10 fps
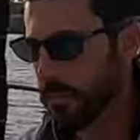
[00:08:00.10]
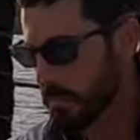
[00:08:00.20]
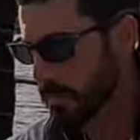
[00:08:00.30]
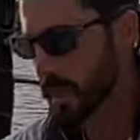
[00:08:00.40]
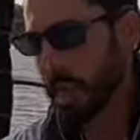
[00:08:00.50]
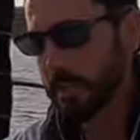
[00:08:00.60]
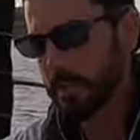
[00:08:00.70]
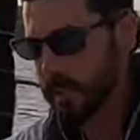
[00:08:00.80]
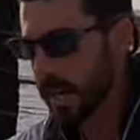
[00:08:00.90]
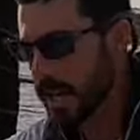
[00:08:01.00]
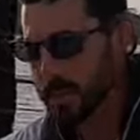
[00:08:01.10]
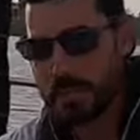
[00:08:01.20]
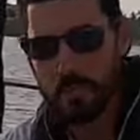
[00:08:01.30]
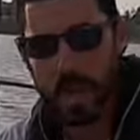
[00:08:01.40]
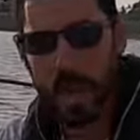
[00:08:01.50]
a, you know,
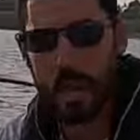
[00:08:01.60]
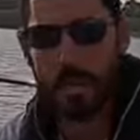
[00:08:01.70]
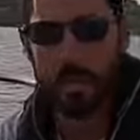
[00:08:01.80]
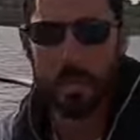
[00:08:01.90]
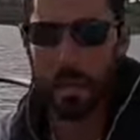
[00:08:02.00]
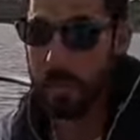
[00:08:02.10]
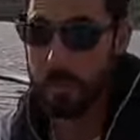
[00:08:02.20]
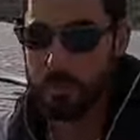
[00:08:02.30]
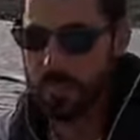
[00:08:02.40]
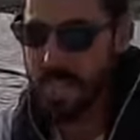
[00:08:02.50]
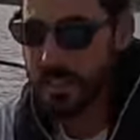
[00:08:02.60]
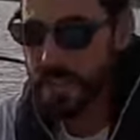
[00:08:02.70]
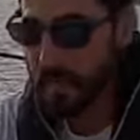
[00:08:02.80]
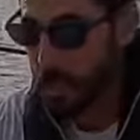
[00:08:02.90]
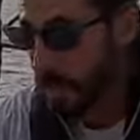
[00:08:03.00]
Dyneema strand or a,
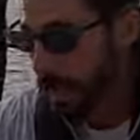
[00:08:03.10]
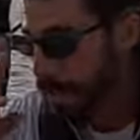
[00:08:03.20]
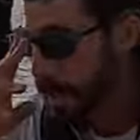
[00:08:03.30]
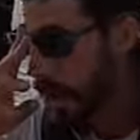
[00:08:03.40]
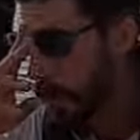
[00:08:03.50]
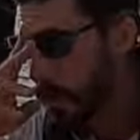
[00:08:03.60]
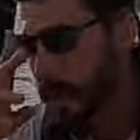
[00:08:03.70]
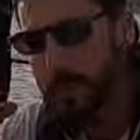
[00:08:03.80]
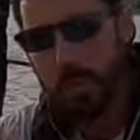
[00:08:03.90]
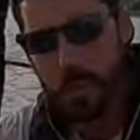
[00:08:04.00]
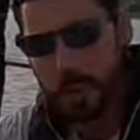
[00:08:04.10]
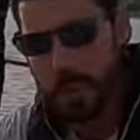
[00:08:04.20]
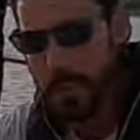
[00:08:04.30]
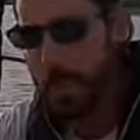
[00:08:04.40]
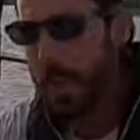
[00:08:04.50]
potentially even a block and tackle, whatever you want
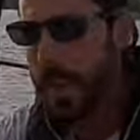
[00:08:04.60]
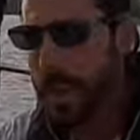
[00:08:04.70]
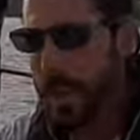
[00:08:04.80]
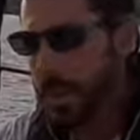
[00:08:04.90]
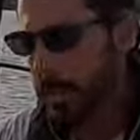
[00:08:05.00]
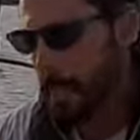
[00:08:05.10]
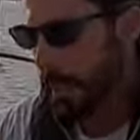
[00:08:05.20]
to do. The